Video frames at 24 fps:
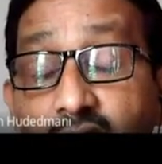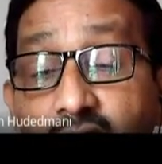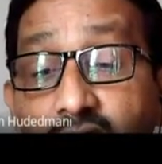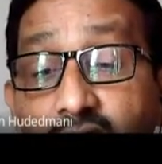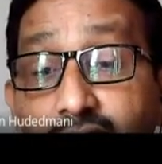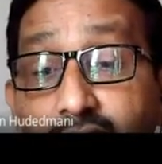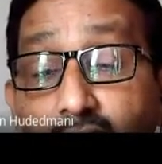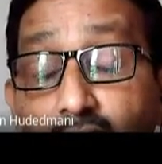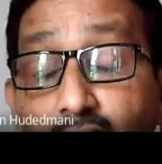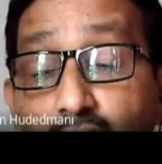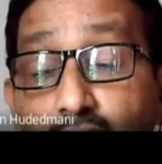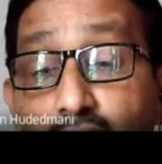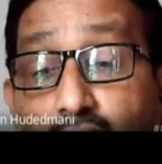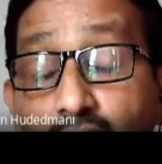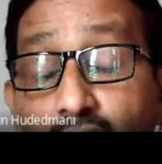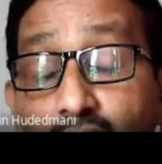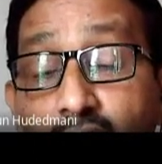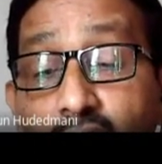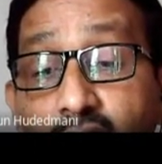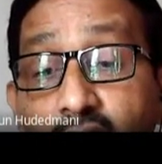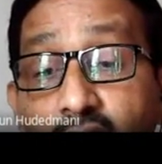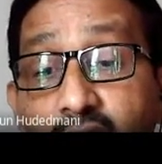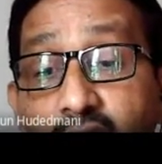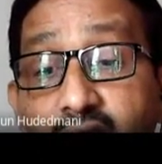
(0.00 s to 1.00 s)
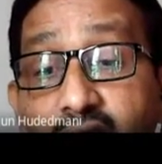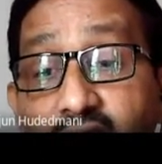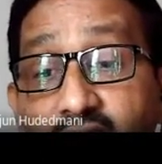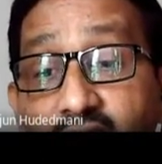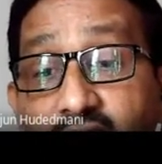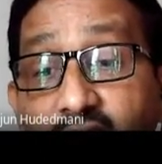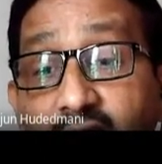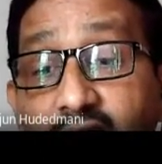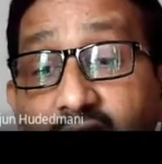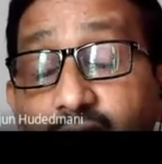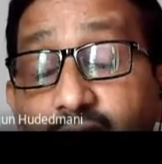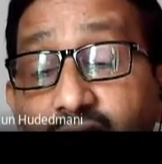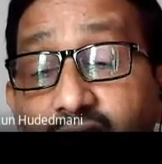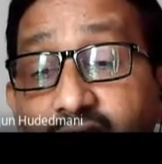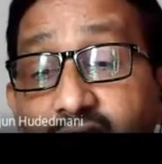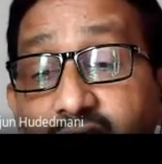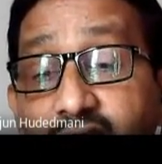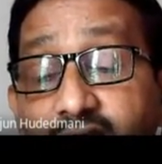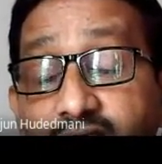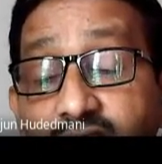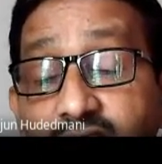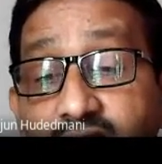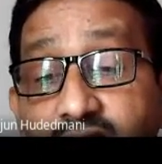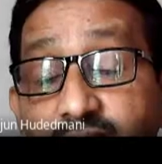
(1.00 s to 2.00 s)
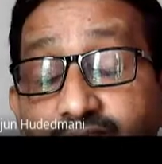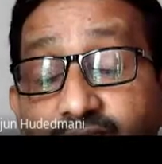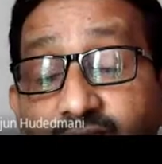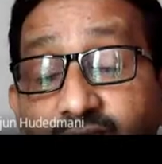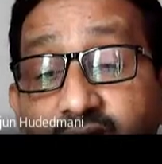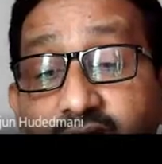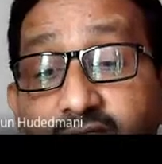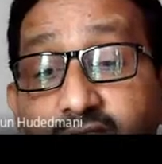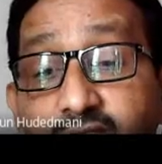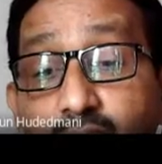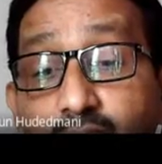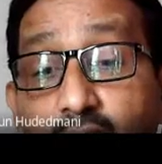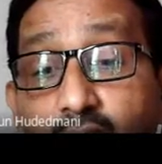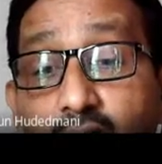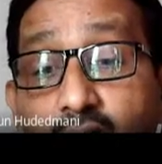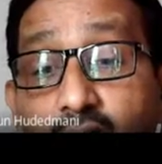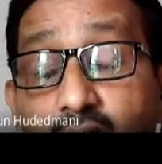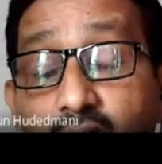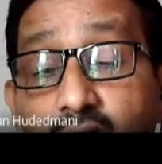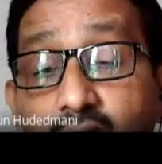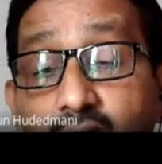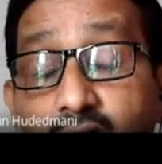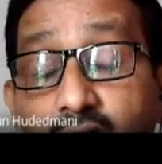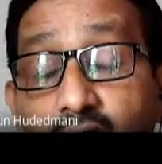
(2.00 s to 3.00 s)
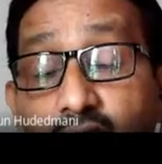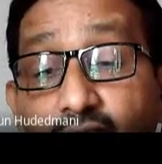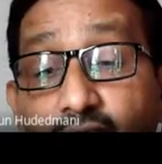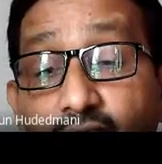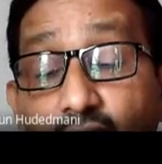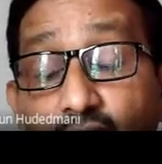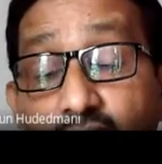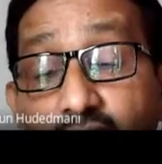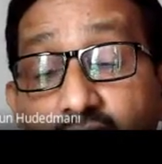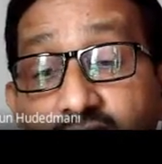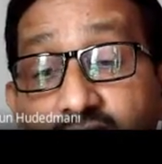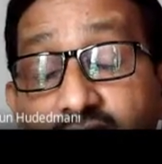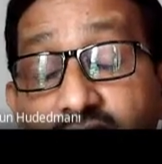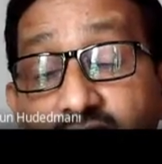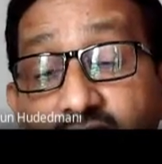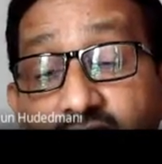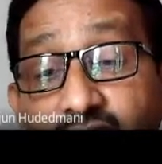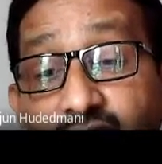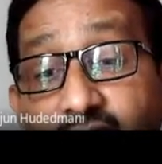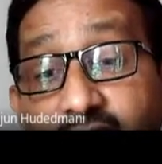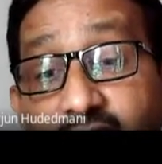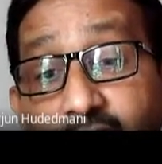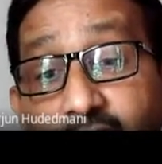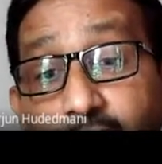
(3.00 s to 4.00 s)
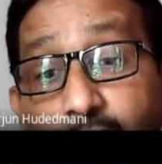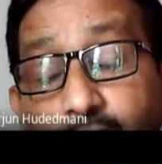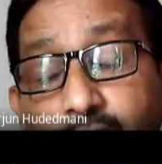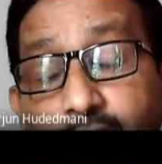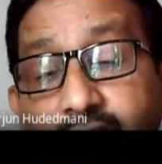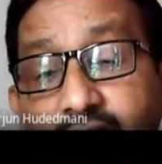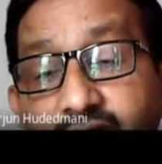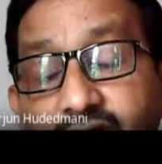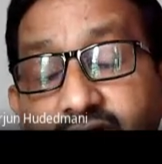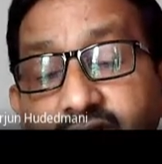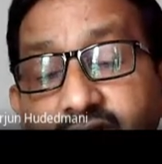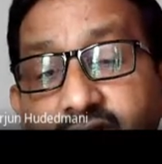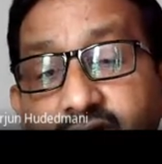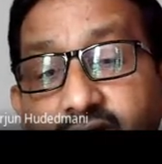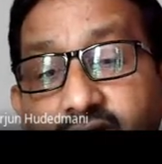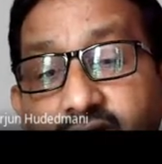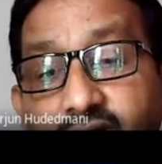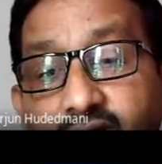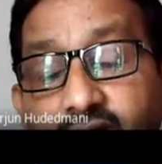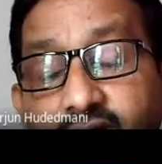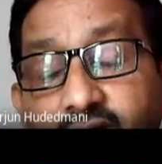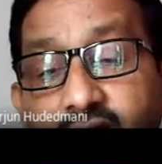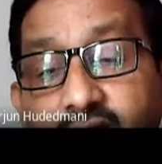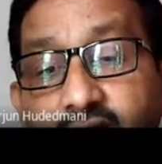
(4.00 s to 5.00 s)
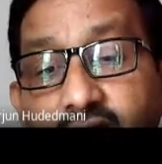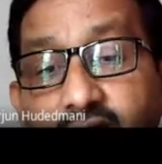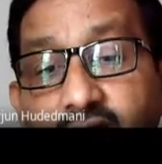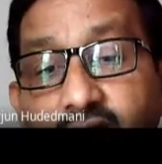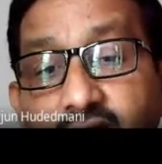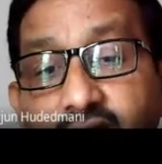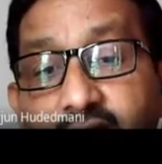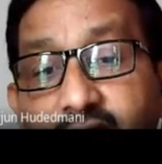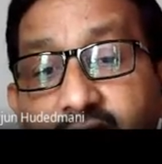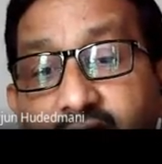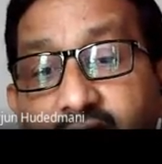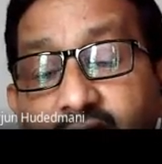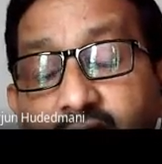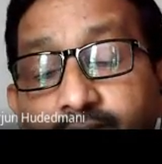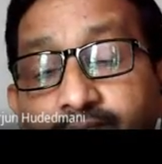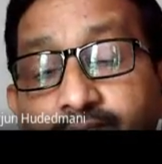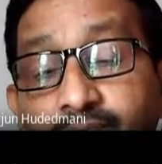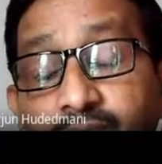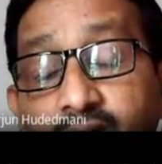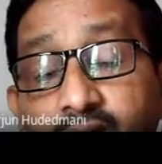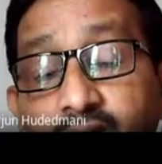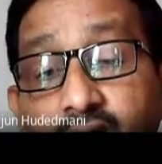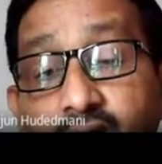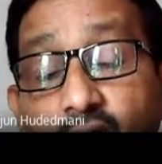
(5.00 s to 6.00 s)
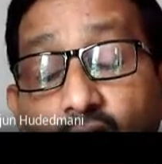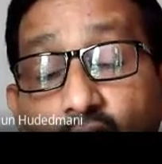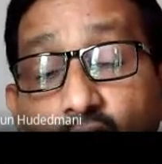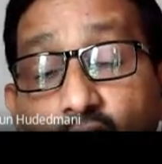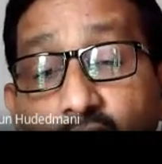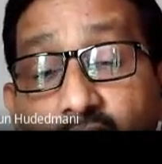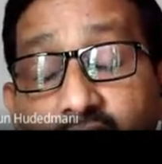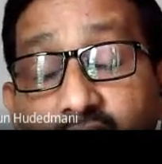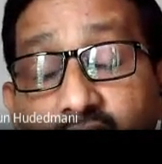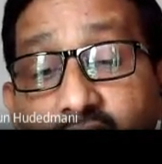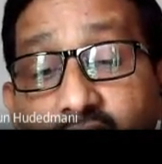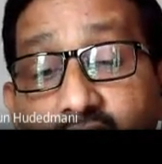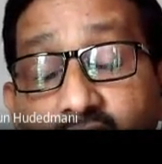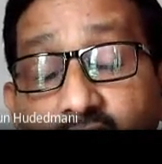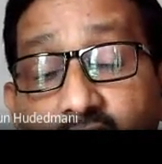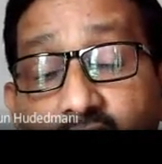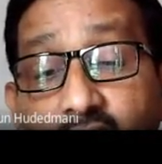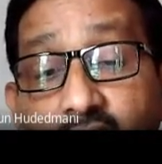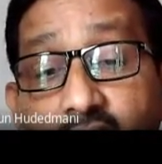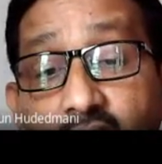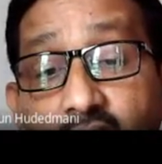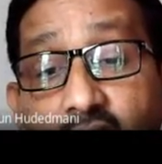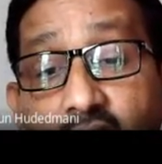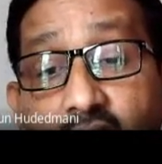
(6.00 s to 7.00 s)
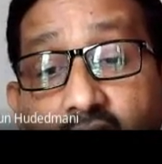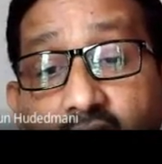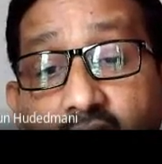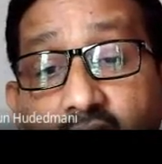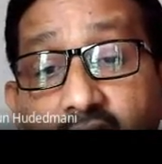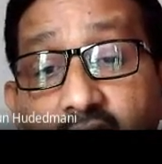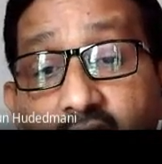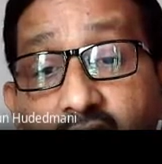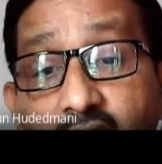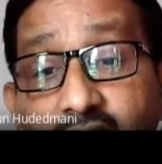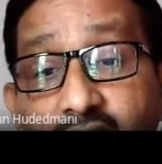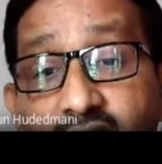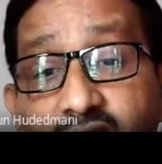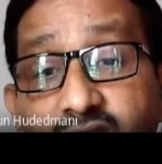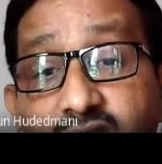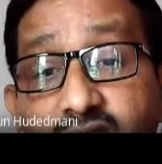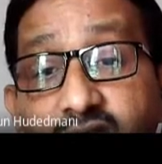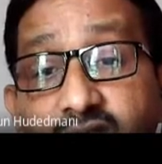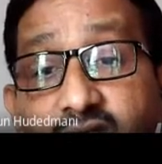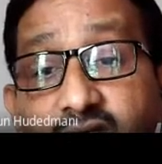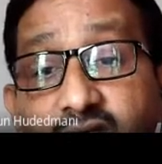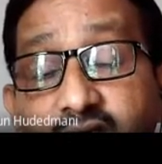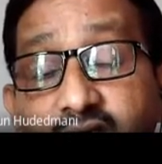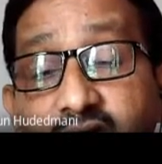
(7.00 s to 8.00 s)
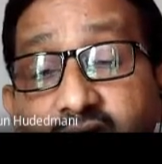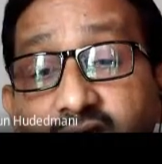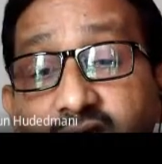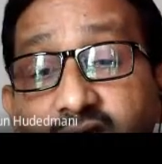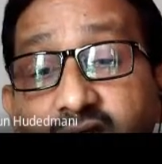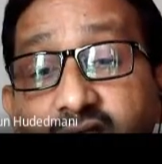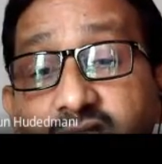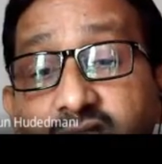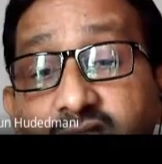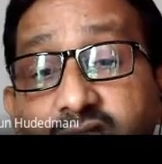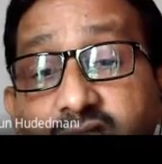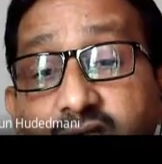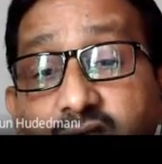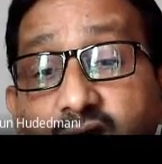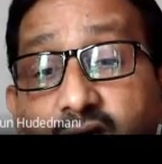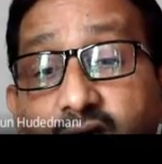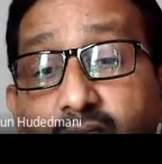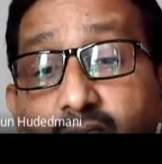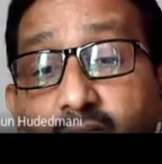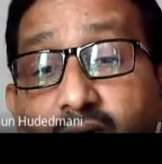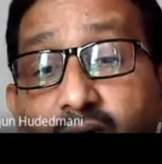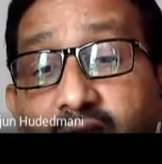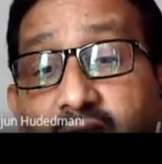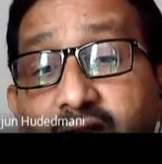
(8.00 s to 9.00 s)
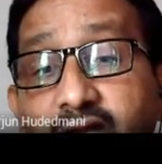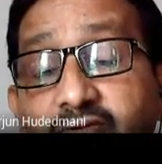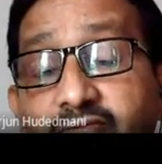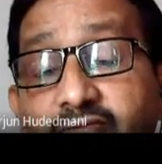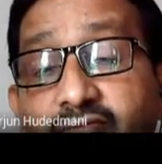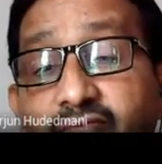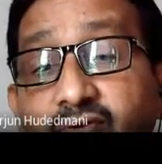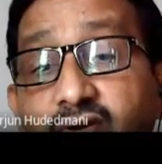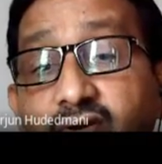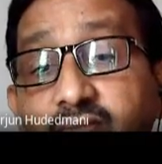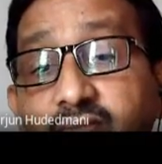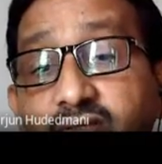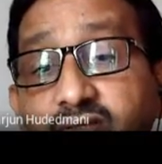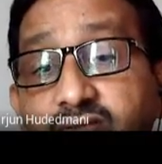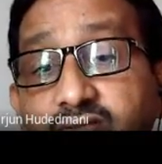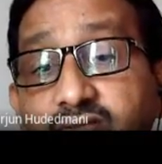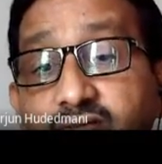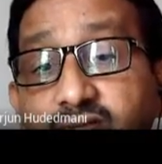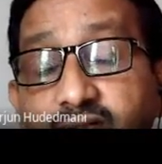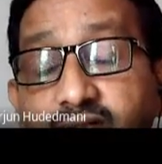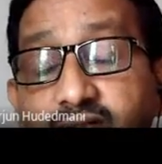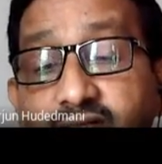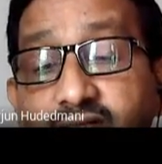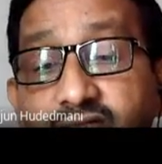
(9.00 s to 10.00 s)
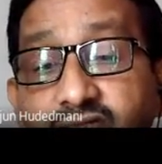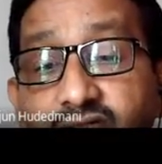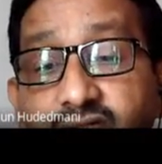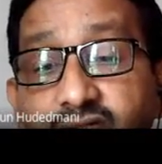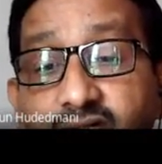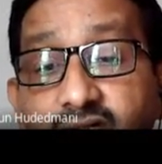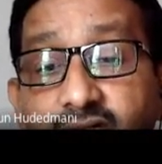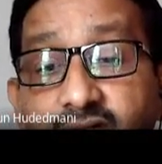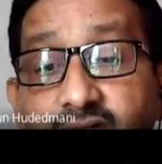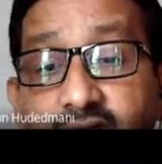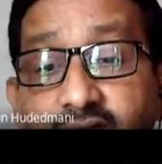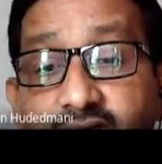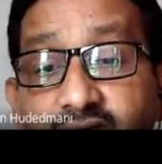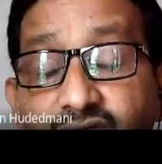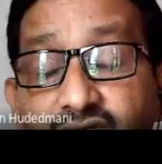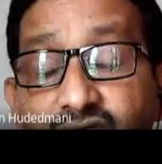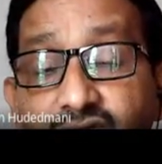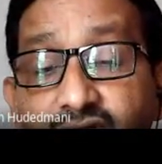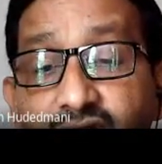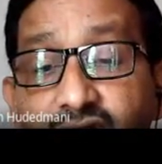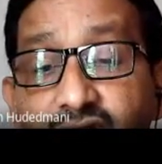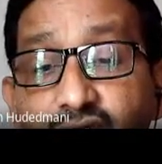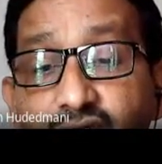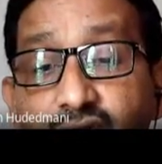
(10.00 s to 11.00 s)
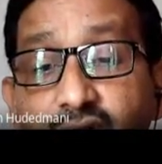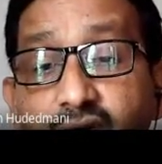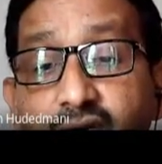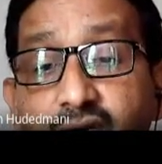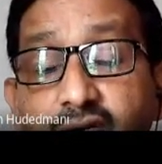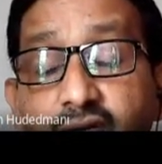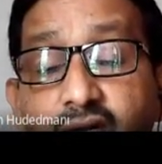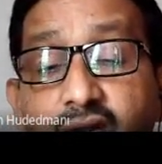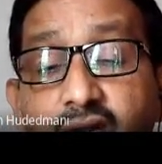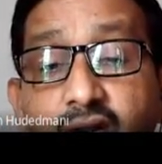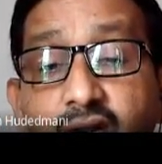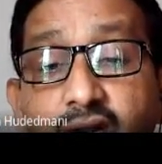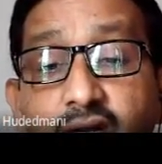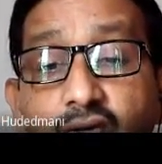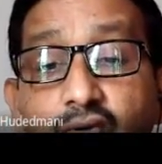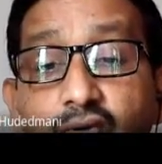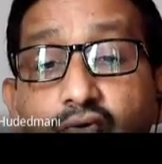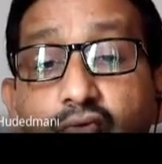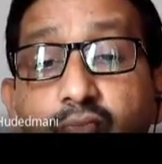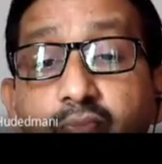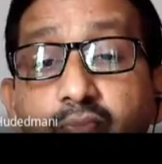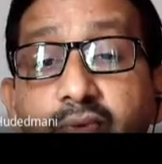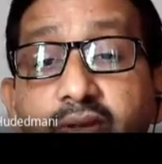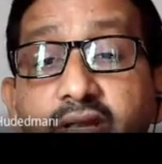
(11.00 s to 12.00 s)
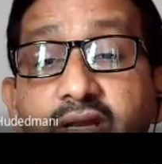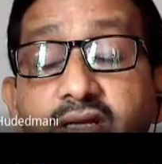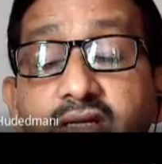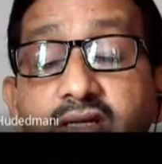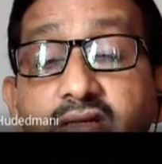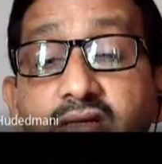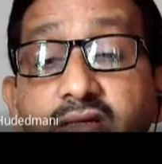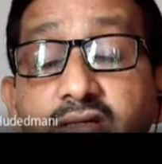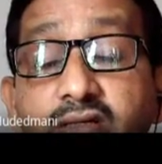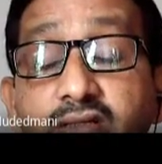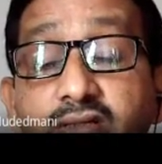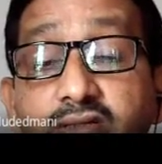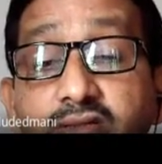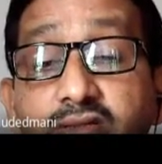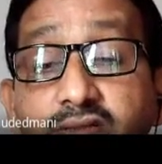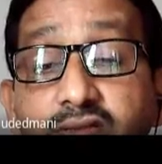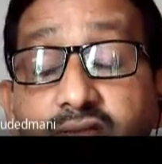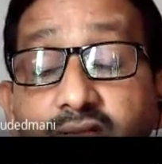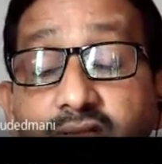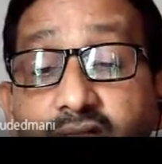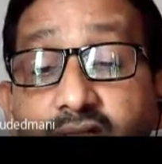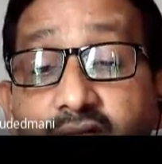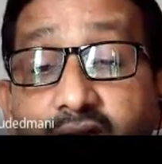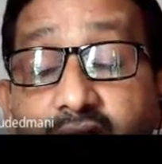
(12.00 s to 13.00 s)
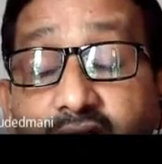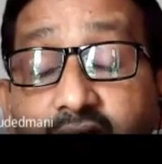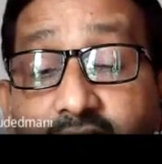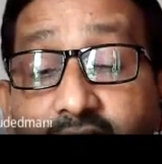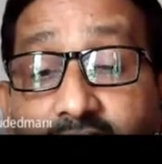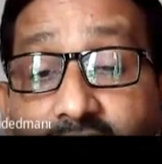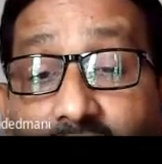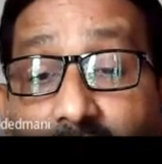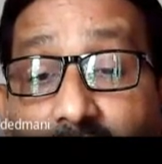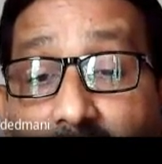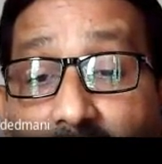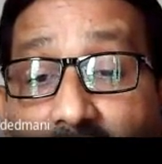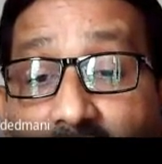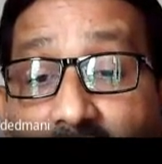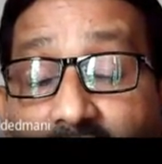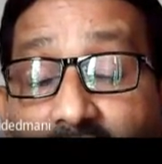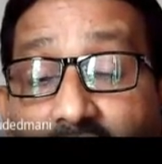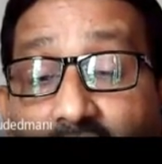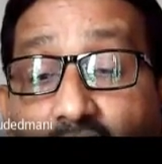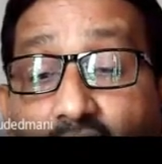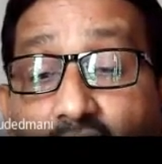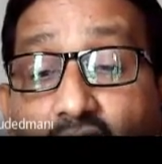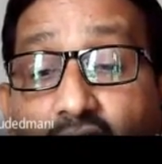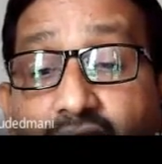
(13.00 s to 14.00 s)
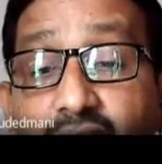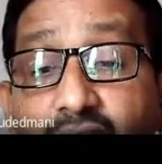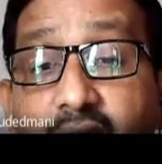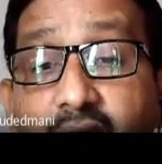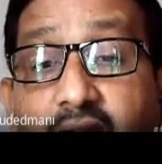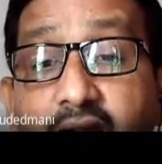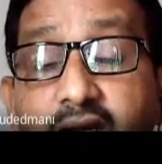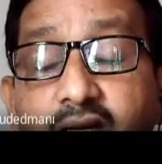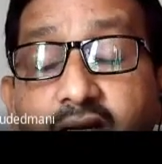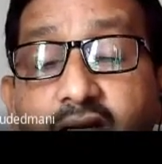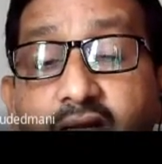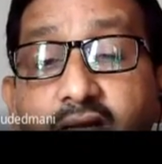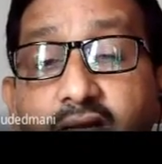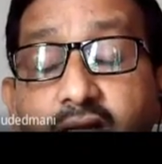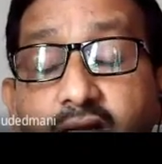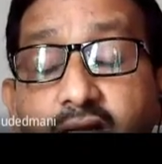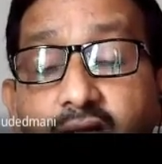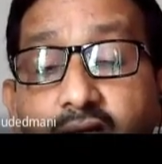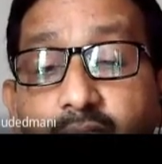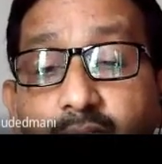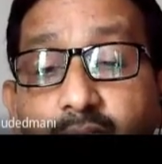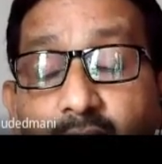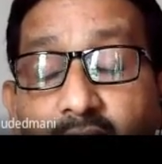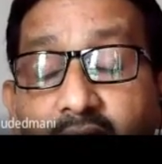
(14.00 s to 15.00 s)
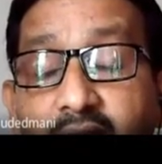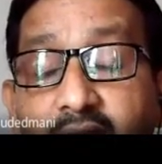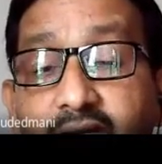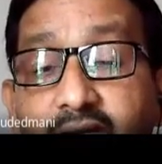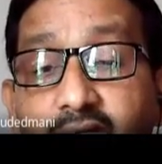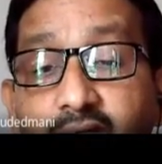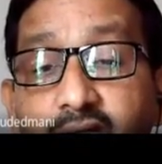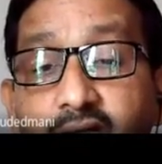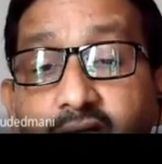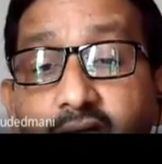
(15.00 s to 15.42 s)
Now, in line with this, a small focus if I do it, there when I have a generator combined from a certain generating station to meet certain demand of that plant.